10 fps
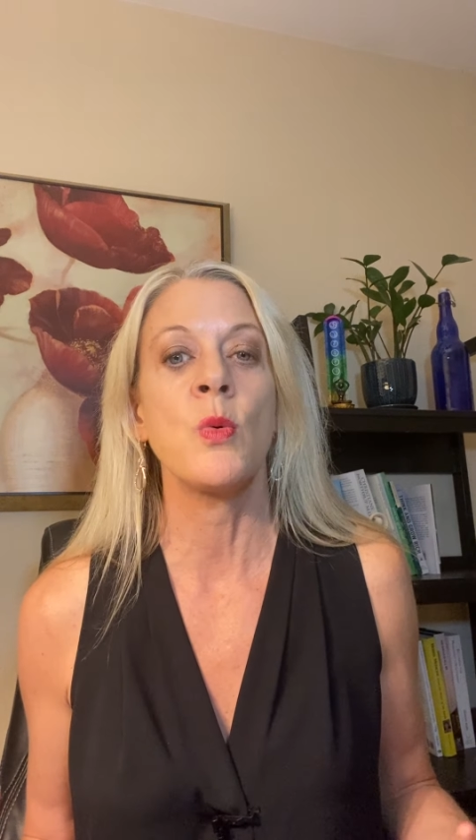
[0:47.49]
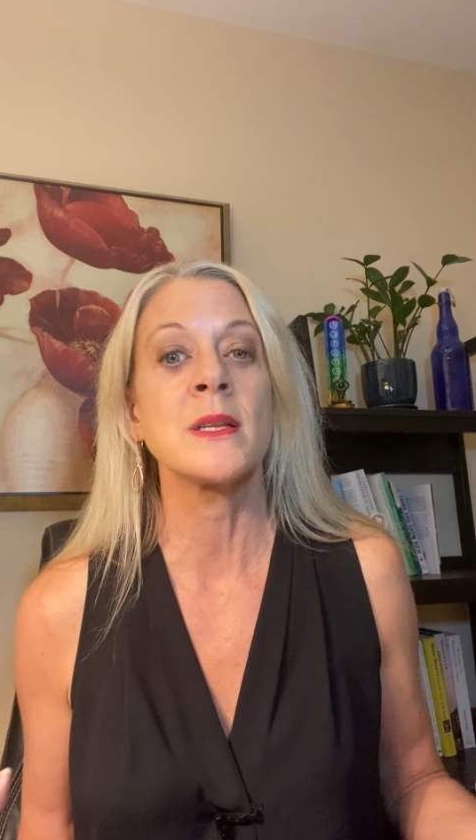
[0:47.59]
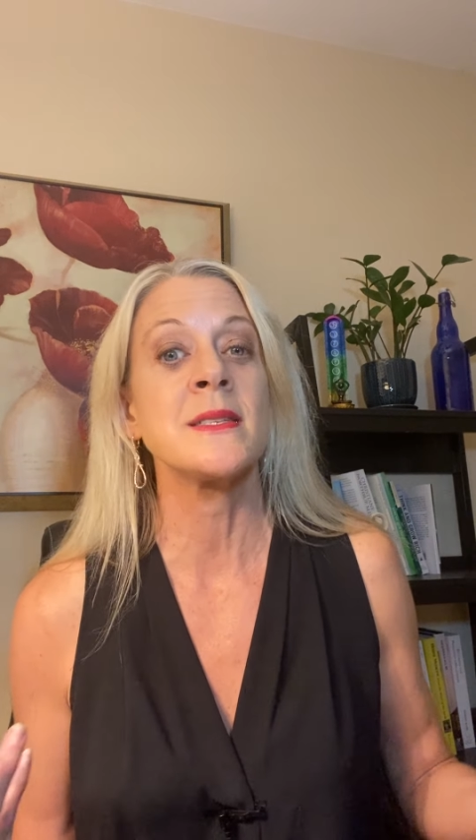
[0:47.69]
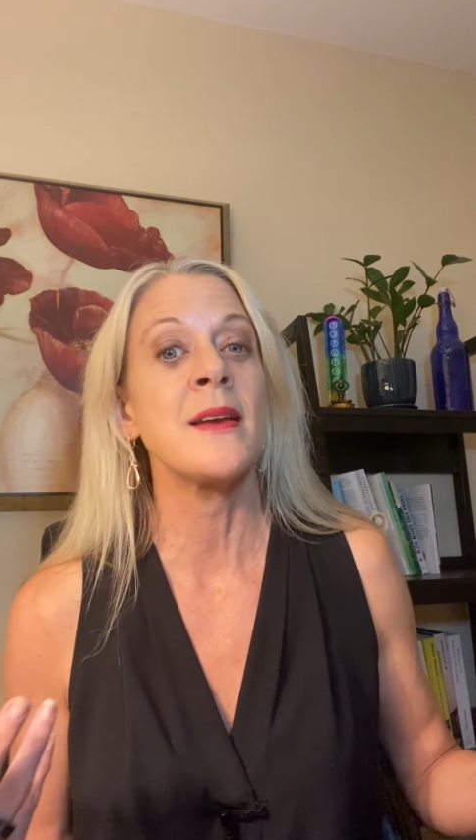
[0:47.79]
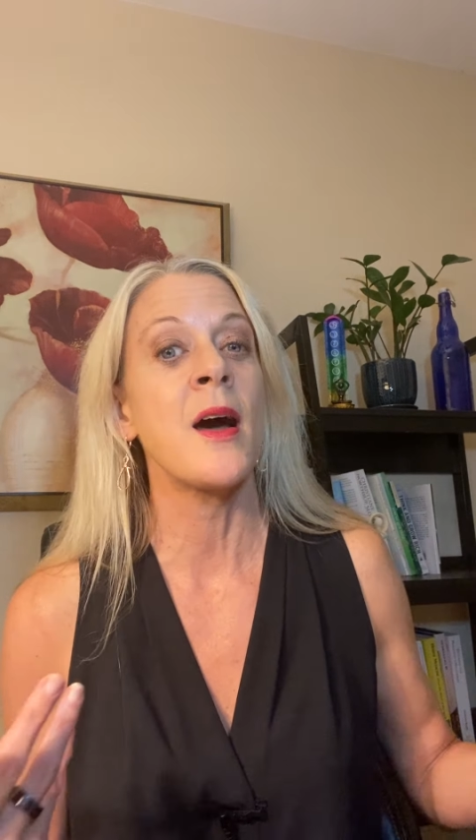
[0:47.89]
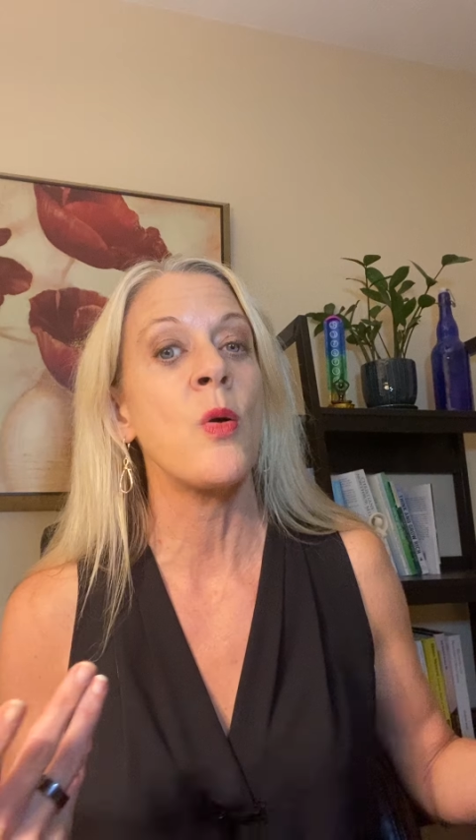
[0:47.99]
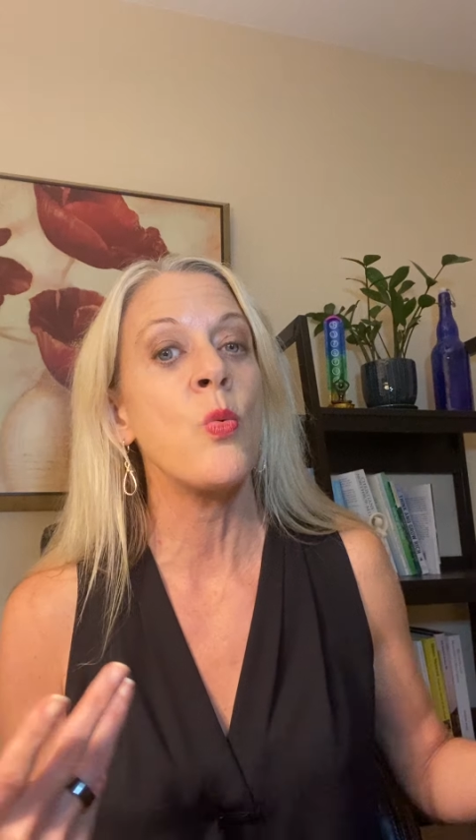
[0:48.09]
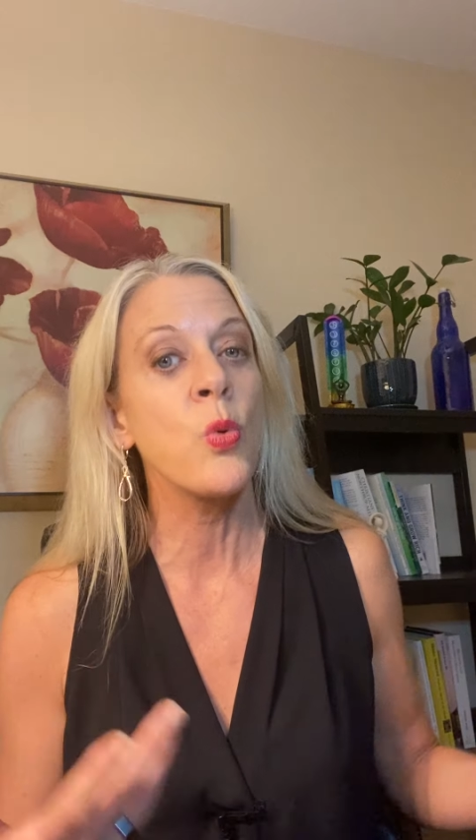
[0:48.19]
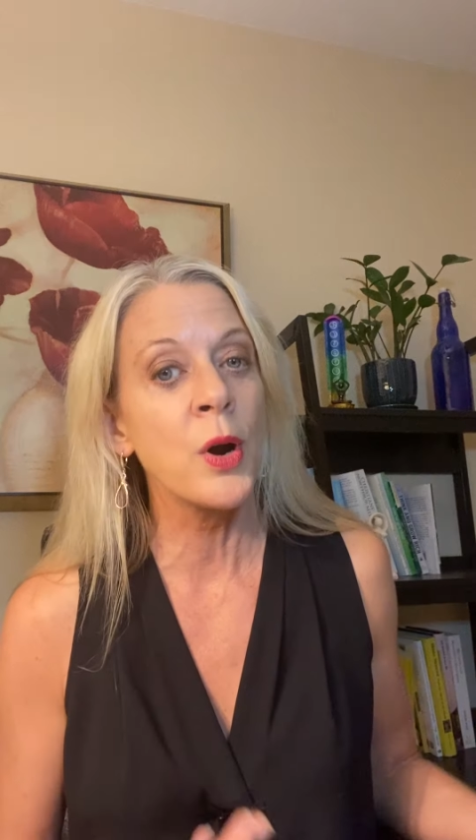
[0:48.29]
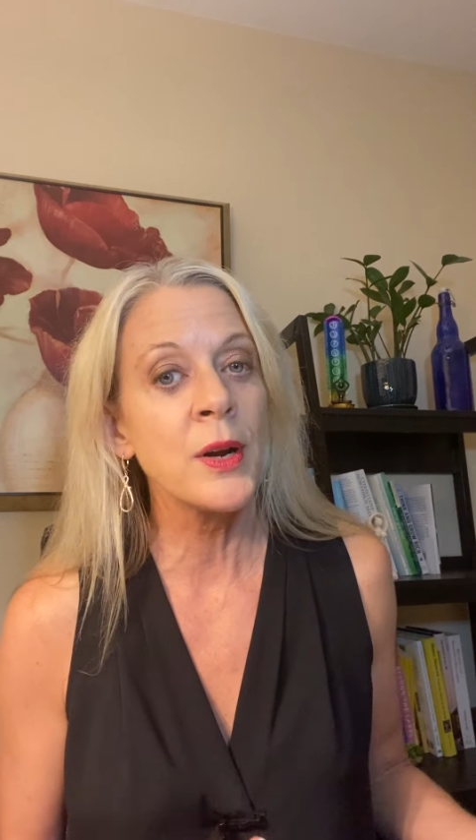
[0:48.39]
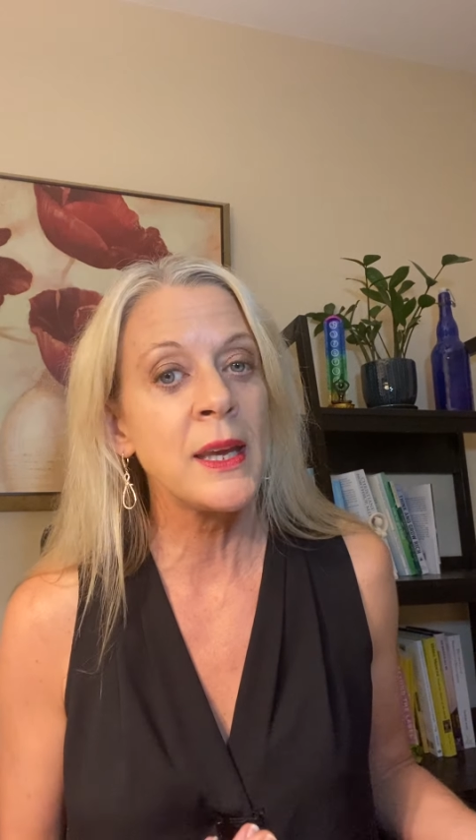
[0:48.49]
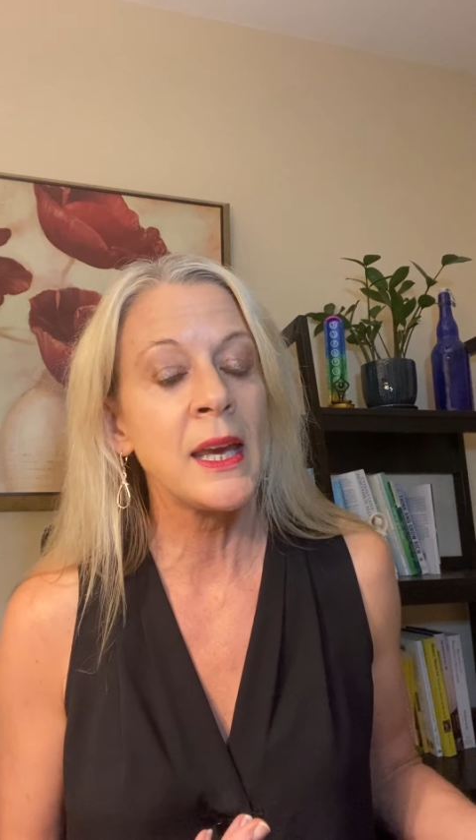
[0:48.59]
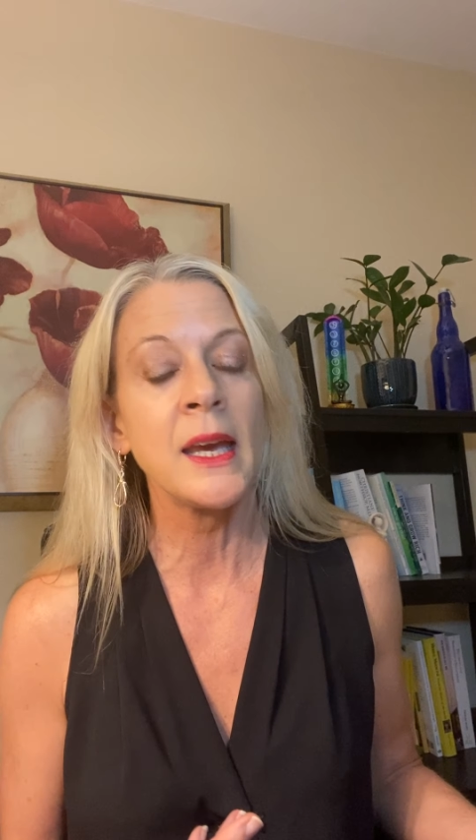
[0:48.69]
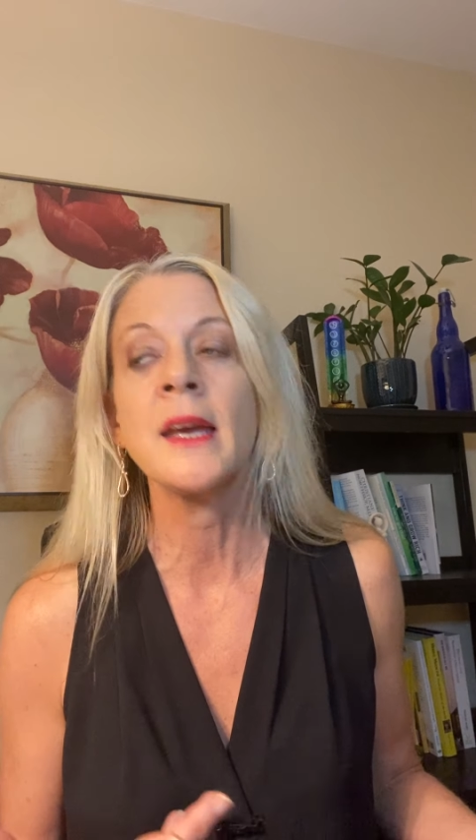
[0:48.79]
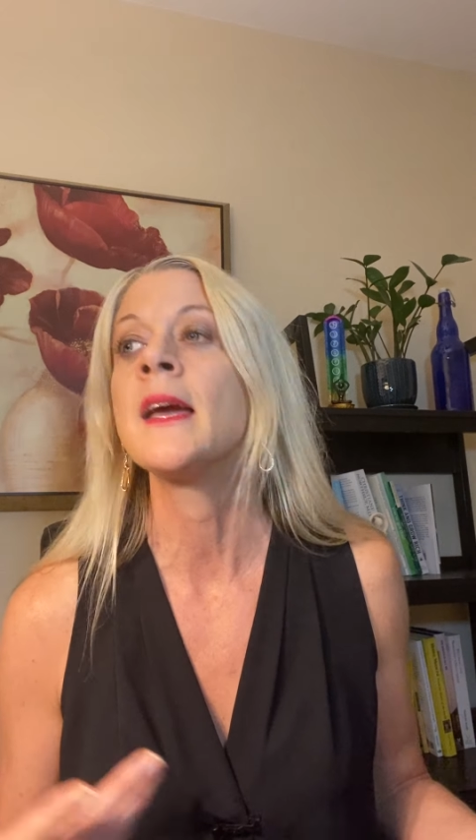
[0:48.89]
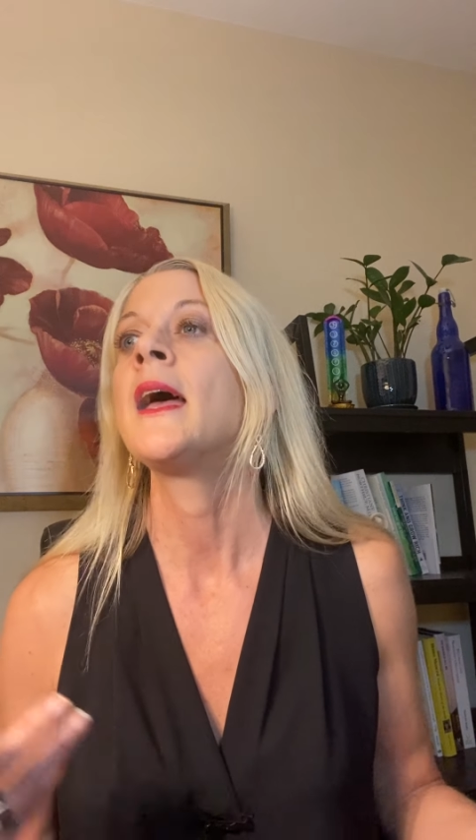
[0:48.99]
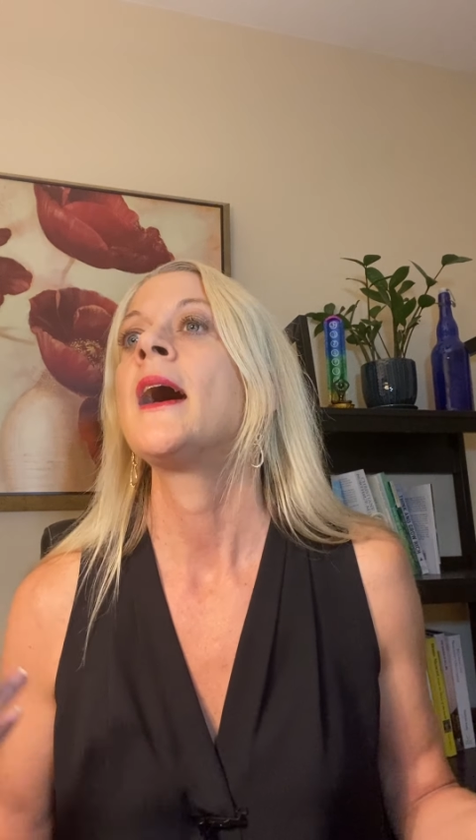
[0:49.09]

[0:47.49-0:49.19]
what's not working,